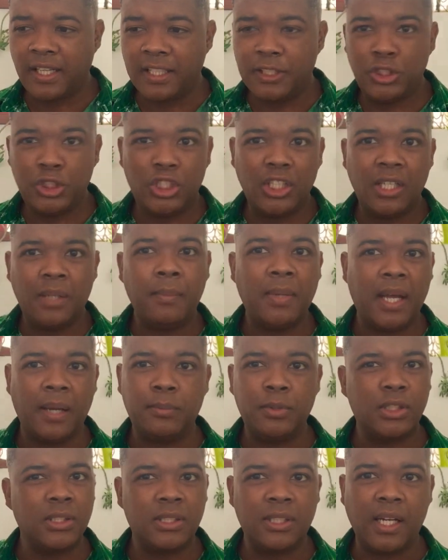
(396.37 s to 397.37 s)
can cheer me
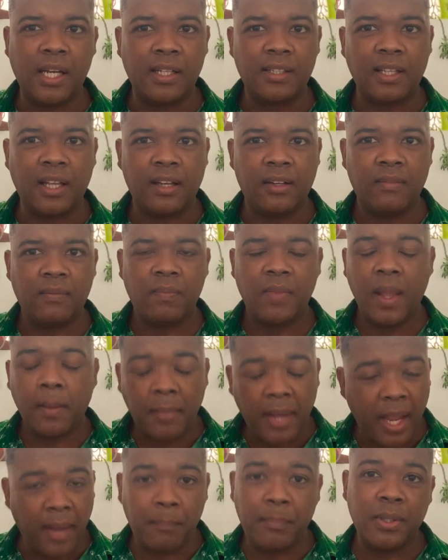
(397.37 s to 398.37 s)
up just like that. I'm
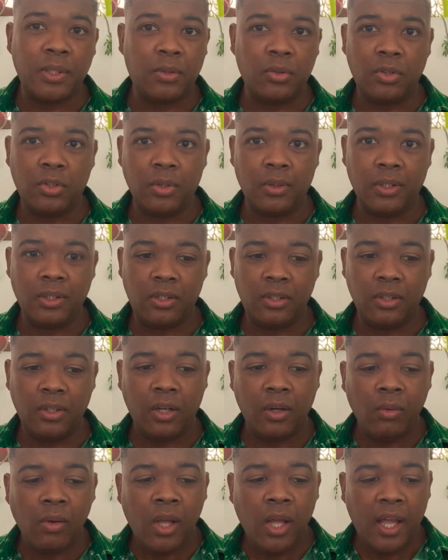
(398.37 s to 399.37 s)
happy to do it, you
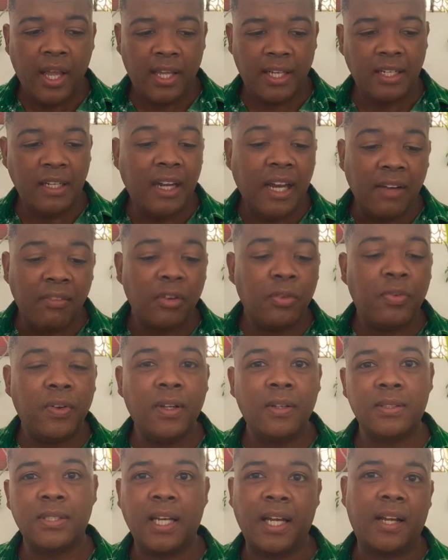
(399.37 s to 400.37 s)
know? It never
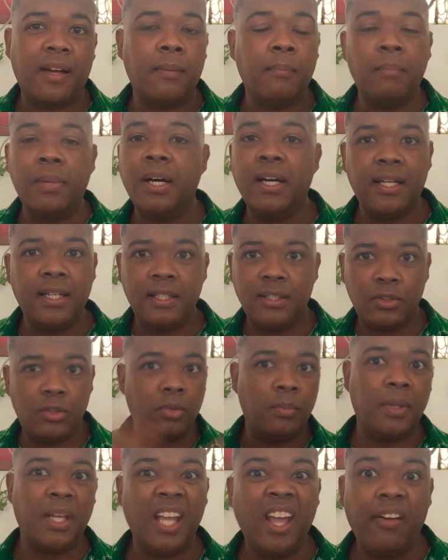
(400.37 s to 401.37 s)
feels like a burden
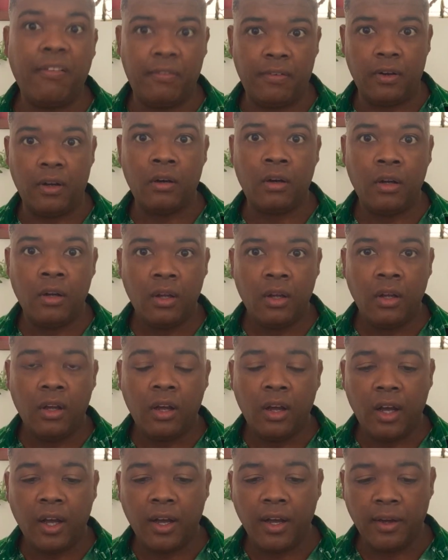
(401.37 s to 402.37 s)
to me, ever.
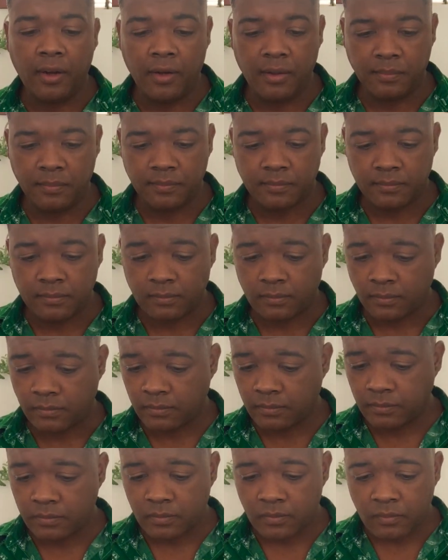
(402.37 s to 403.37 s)
And
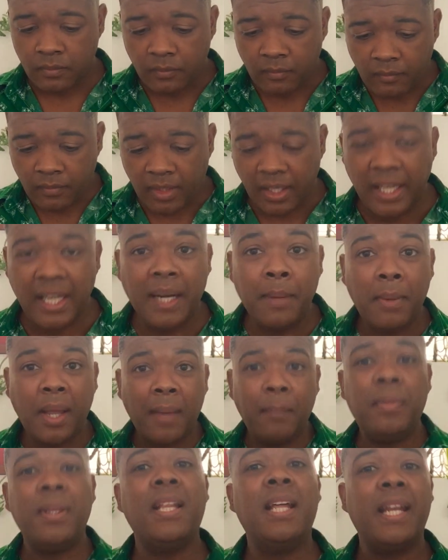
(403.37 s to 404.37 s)
I'm
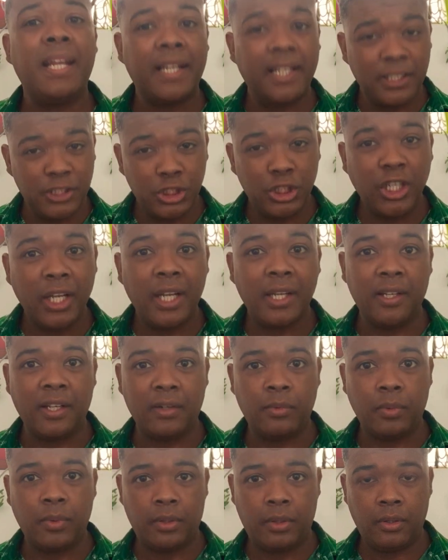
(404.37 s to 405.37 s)
happy that I can share
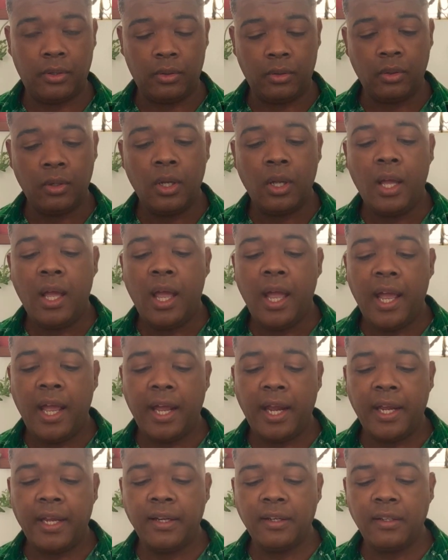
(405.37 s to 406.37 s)
that with you.
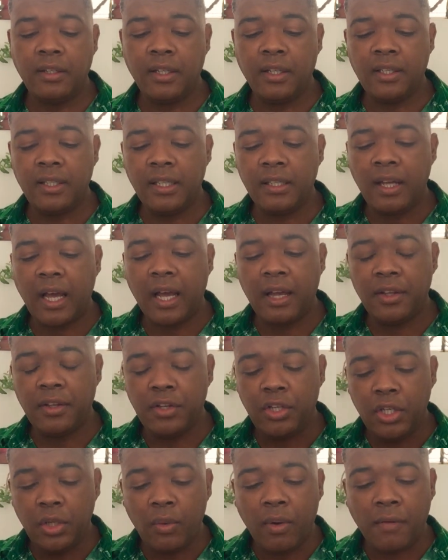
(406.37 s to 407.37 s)
And
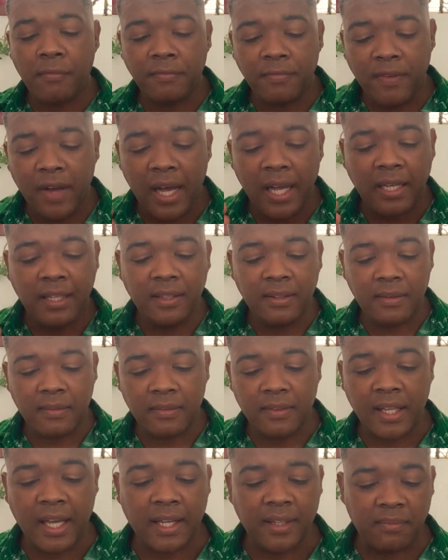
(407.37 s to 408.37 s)
you are
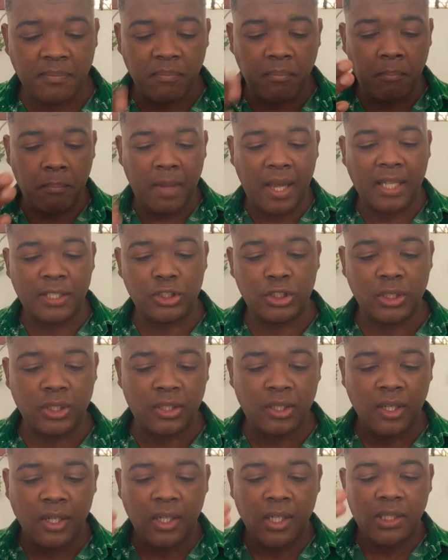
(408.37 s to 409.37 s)
finding that
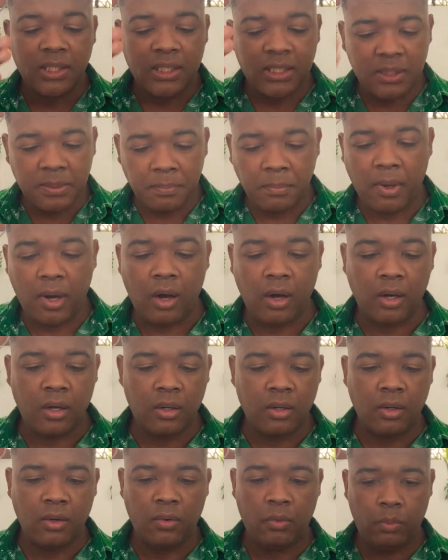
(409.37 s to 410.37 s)
magic
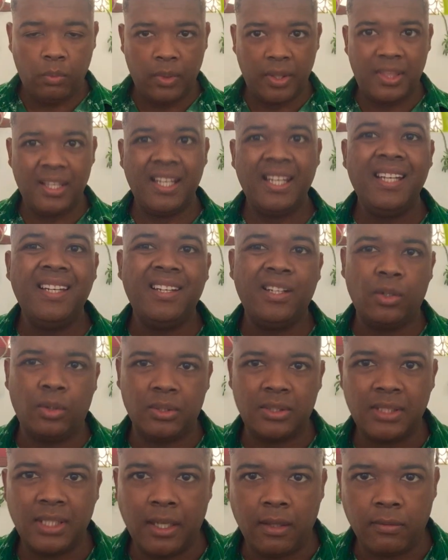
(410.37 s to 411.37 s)
spark within
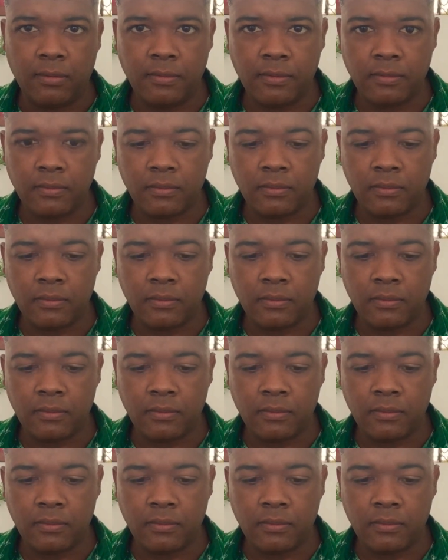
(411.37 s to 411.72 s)
yourself,